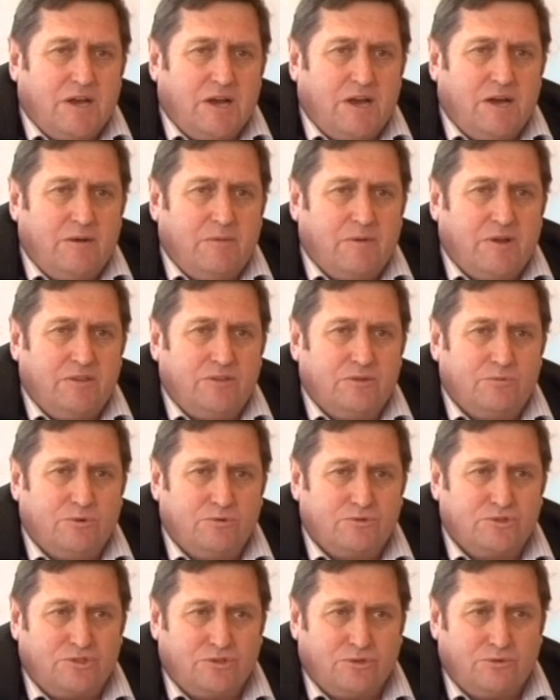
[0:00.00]
and there
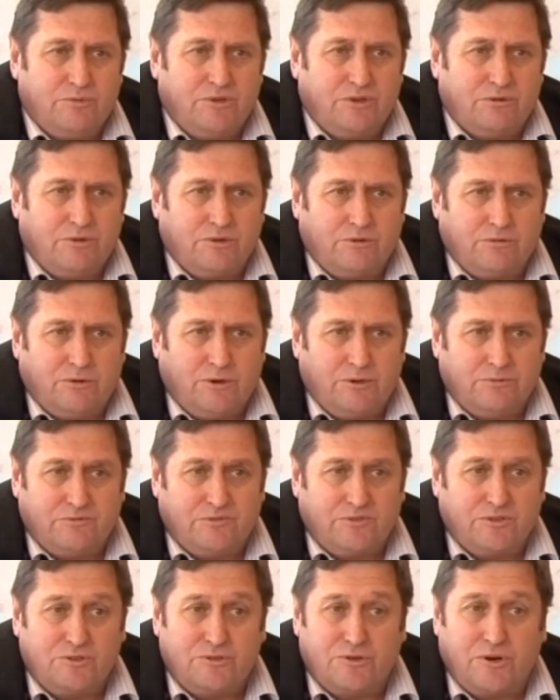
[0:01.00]
will still be a requirement
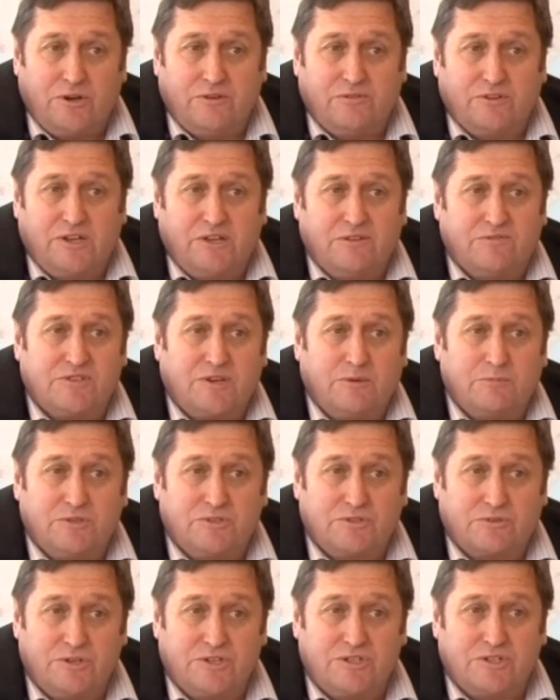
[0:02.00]
for the driver to have some
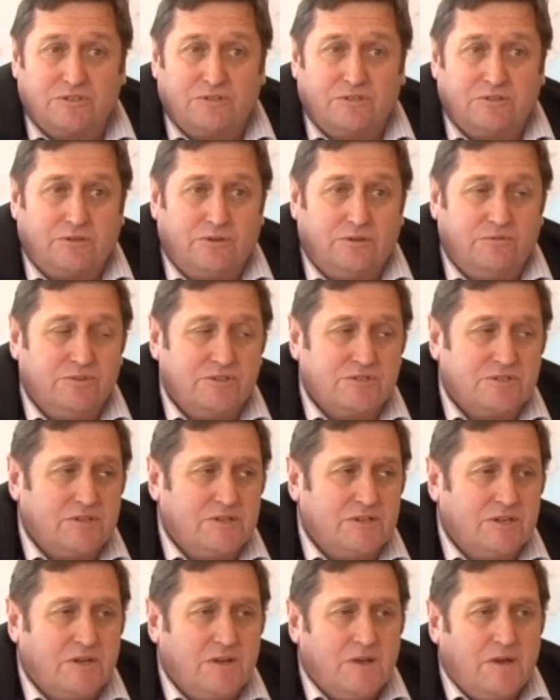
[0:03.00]
discretion,
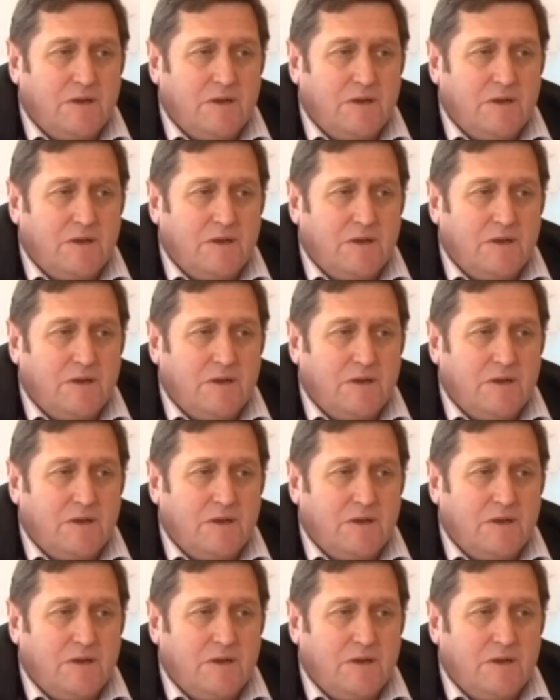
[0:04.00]
obviously.